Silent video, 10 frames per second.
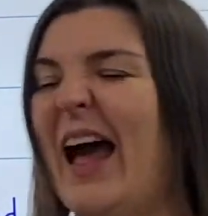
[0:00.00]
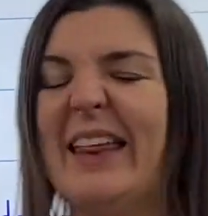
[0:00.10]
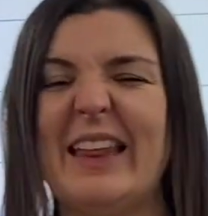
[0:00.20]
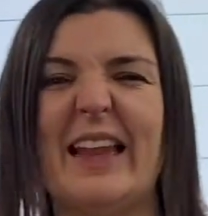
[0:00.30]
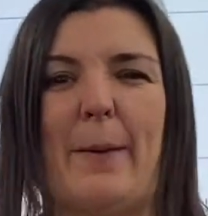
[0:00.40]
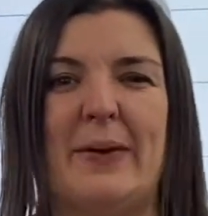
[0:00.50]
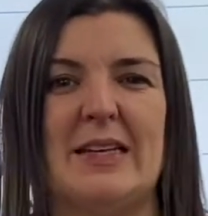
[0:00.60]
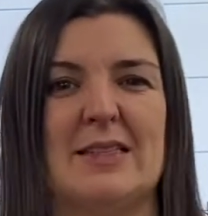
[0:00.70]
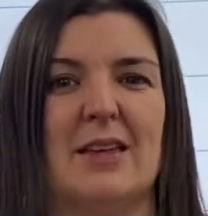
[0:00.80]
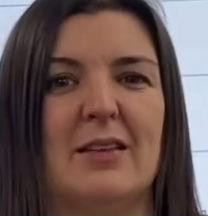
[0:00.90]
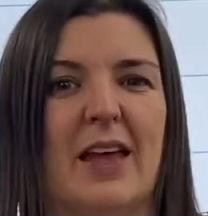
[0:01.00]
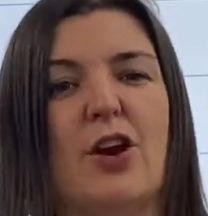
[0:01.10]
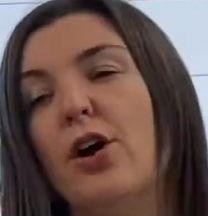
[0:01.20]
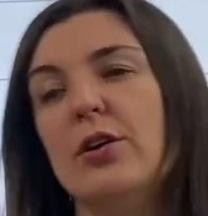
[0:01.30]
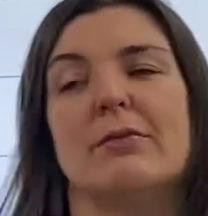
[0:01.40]
think that means that they're
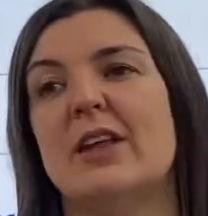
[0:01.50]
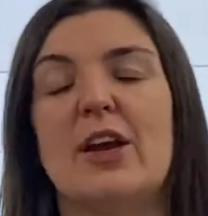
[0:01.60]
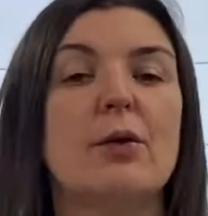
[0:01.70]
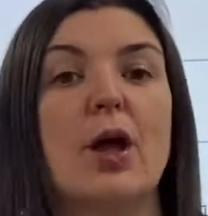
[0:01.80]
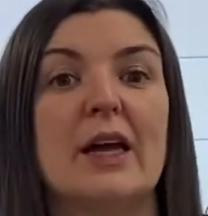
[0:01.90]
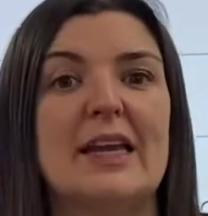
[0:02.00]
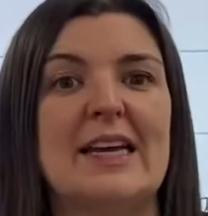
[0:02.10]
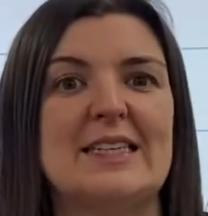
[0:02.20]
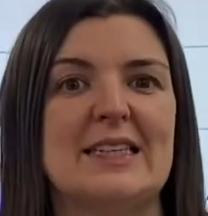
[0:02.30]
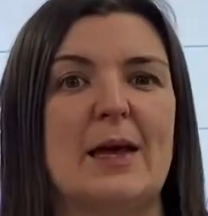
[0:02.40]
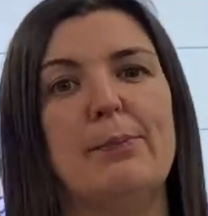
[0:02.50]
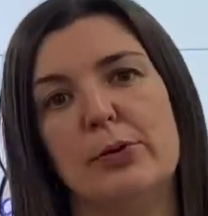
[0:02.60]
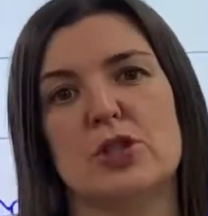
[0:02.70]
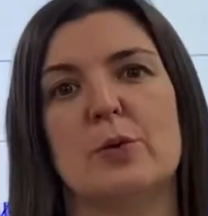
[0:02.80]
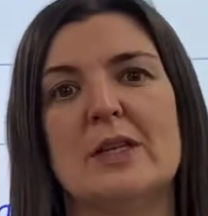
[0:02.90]
not, they're no longer needed. They're put
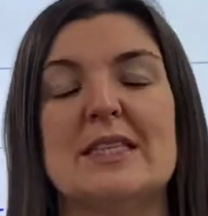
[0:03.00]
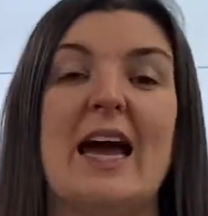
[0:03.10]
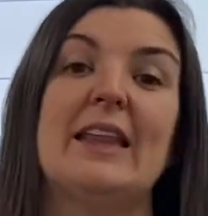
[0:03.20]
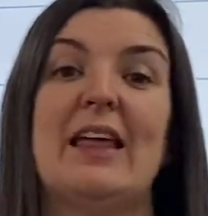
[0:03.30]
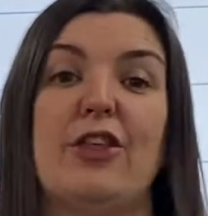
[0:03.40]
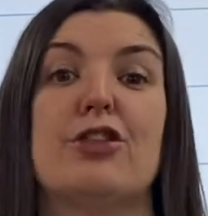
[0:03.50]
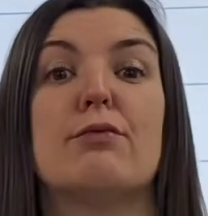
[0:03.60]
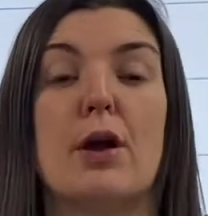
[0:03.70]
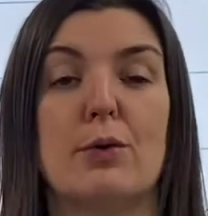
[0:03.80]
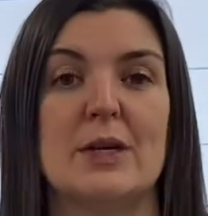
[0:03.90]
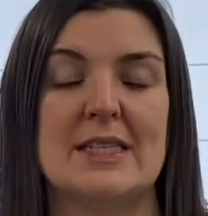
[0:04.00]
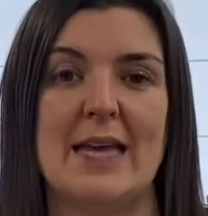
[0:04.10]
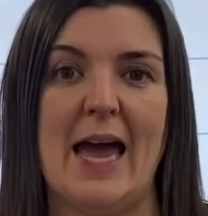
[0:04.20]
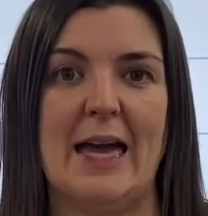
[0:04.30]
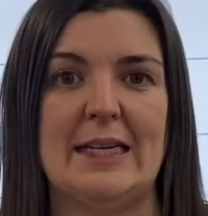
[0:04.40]
to one side, they're thrown
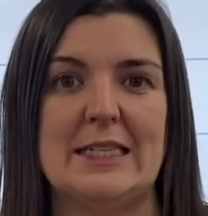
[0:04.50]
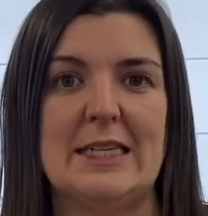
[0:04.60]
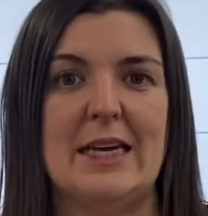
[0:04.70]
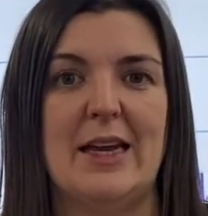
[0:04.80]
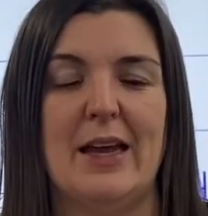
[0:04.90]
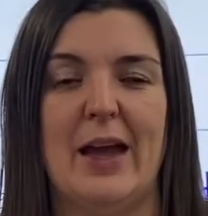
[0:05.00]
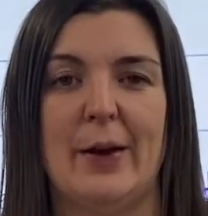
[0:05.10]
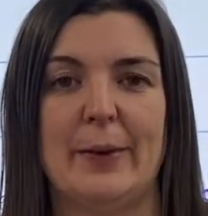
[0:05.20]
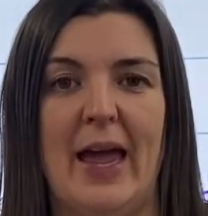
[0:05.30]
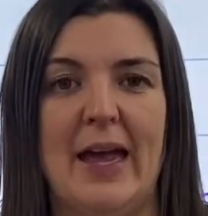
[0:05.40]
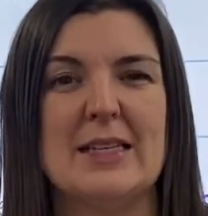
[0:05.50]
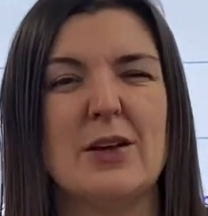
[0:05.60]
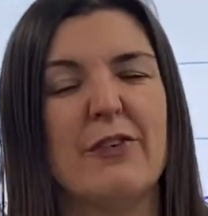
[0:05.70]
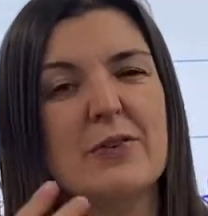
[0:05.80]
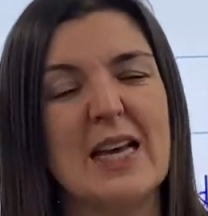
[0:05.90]
aside. Okay, so
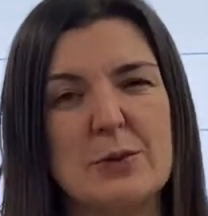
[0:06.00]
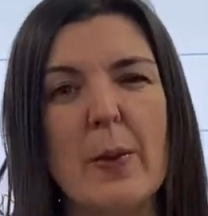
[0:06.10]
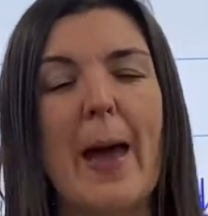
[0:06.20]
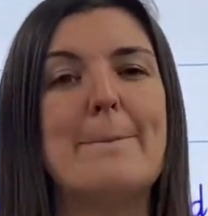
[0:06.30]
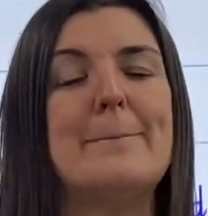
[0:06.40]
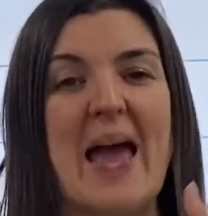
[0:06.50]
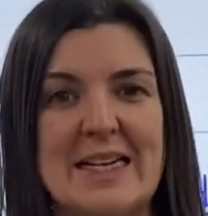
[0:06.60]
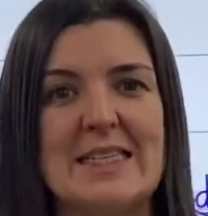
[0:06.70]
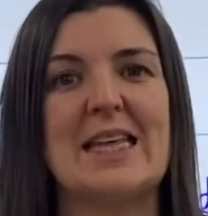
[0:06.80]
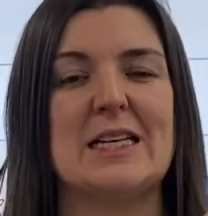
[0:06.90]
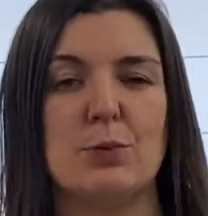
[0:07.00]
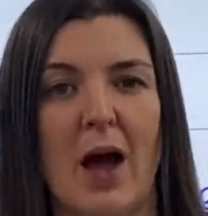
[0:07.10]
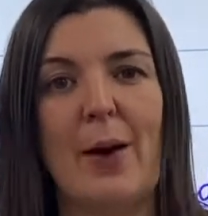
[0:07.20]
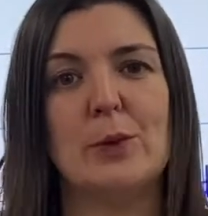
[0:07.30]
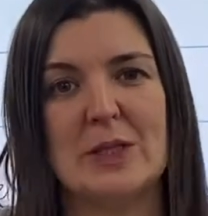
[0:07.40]
if I was asked what that meant, that's what I
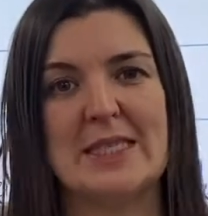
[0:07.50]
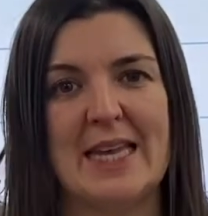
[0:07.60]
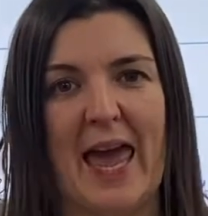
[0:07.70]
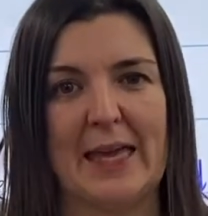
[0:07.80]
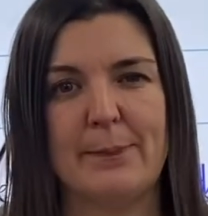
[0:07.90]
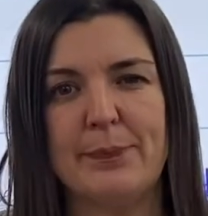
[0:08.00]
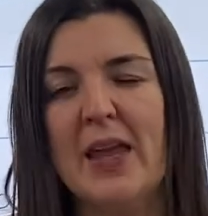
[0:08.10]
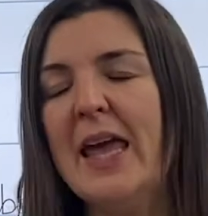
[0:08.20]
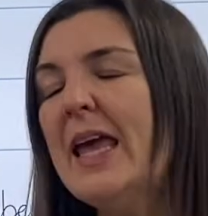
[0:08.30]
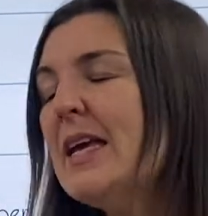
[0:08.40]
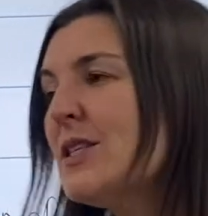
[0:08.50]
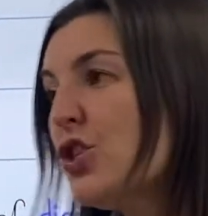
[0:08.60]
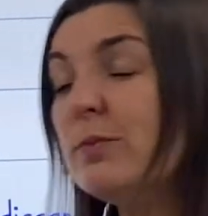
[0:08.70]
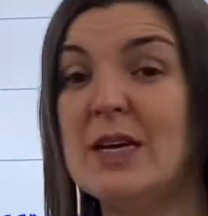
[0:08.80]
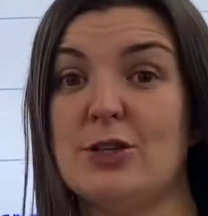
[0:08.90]
would say.
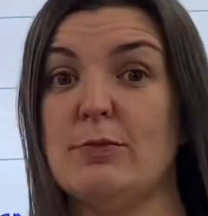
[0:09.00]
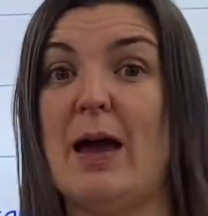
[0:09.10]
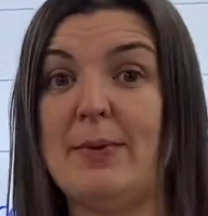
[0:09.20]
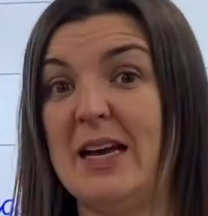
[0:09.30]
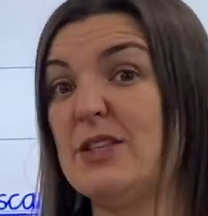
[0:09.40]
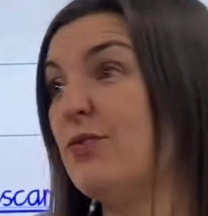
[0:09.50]
Sometimes you might be asked for